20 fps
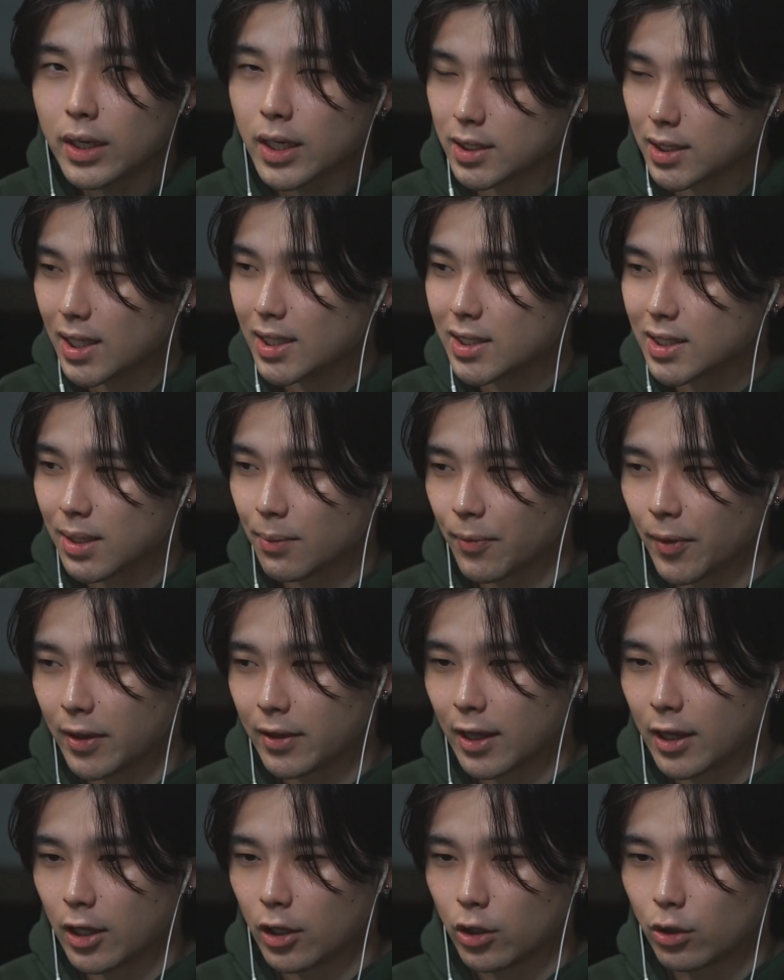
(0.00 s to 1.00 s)
It's not something
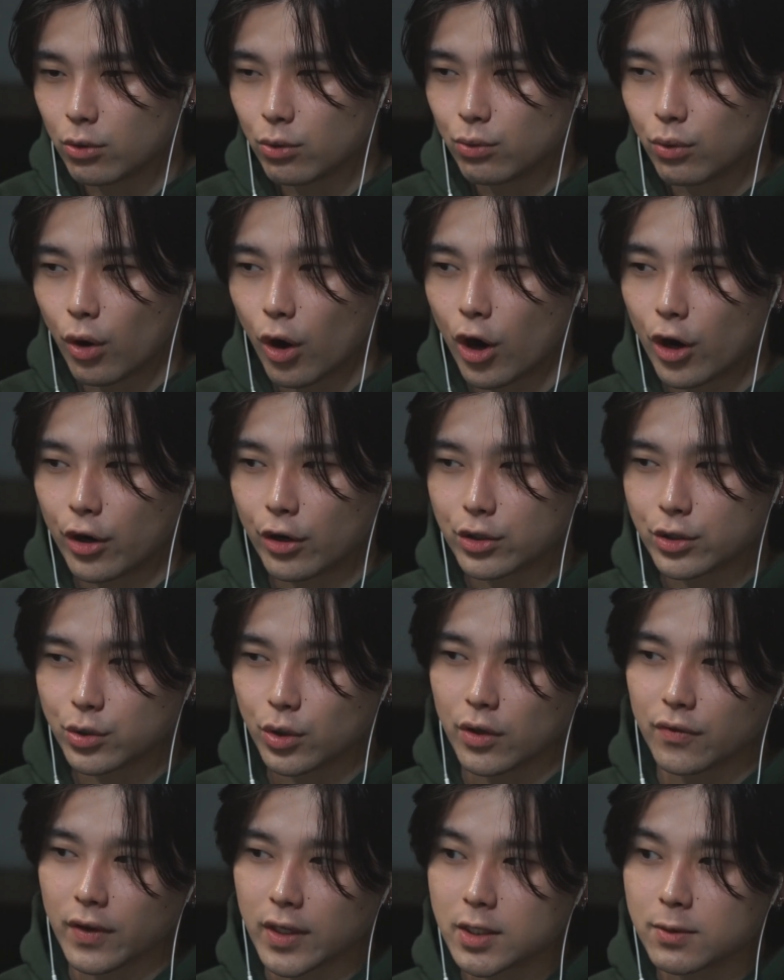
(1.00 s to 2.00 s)
that you are
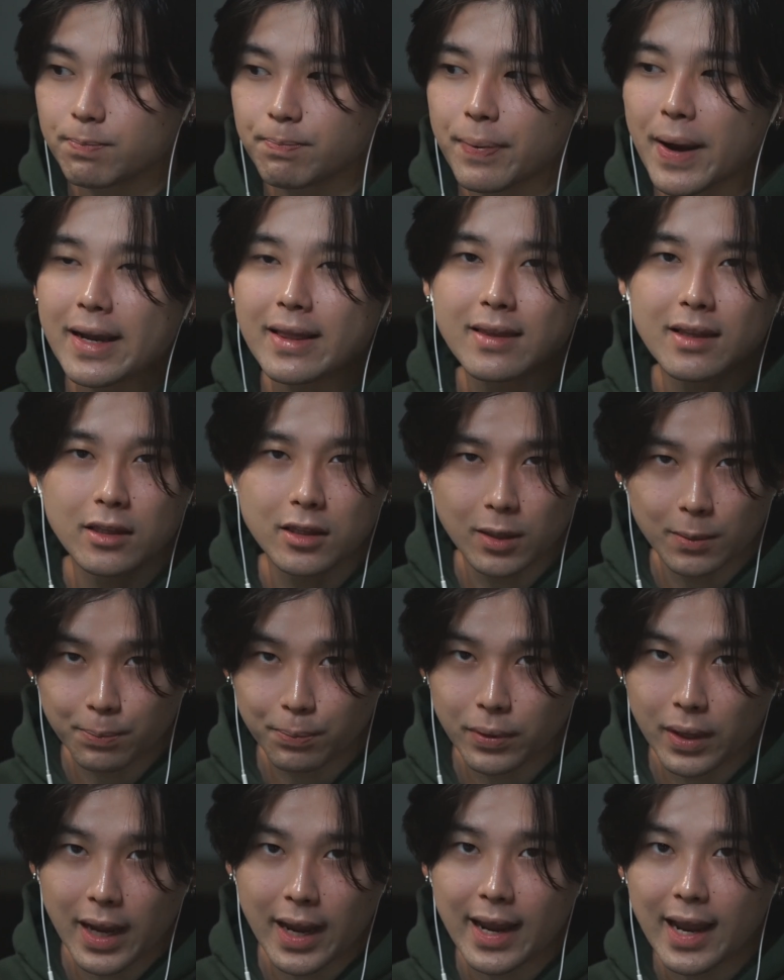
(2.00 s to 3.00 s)
sort of expecting to
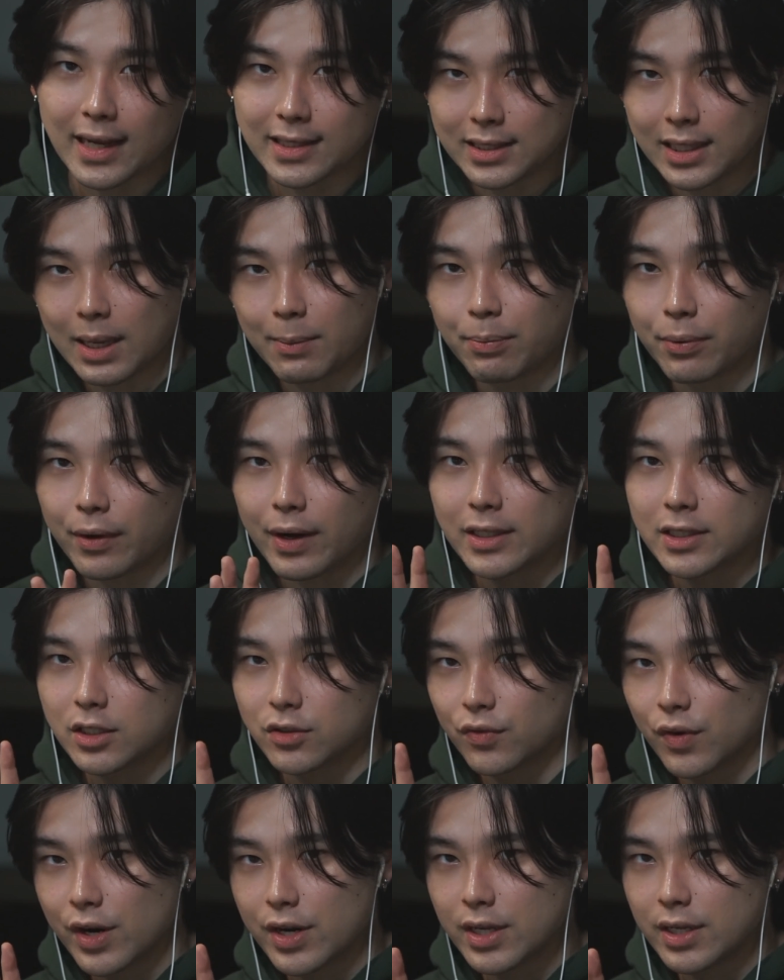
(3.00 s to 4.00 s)
play as the game
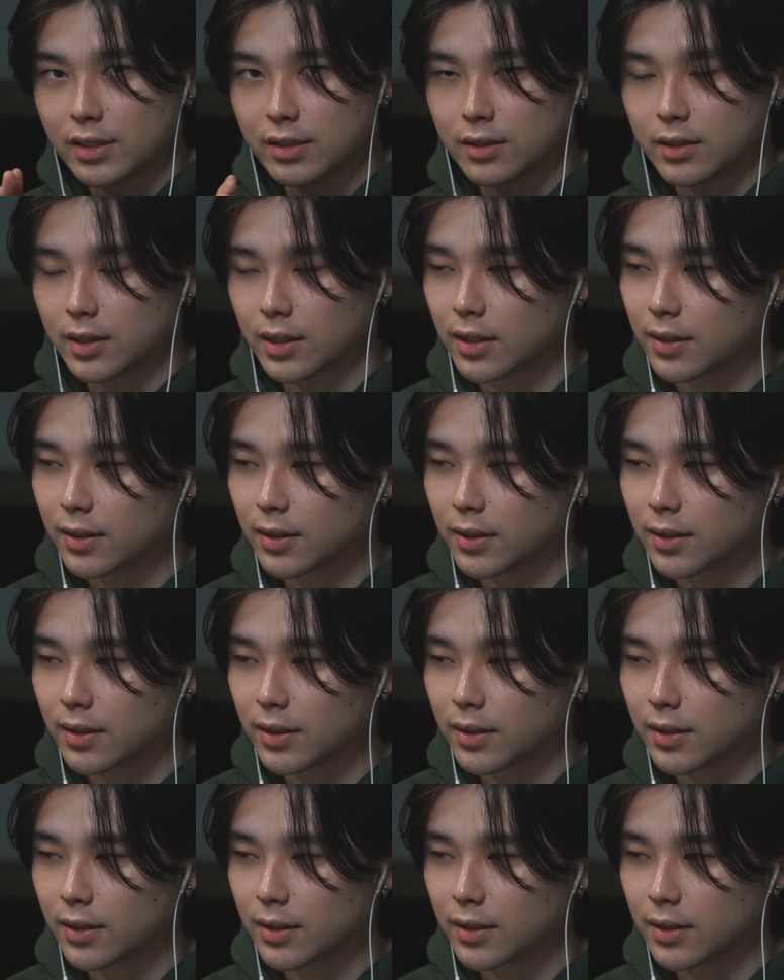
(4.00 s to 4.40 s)
progresses very easily.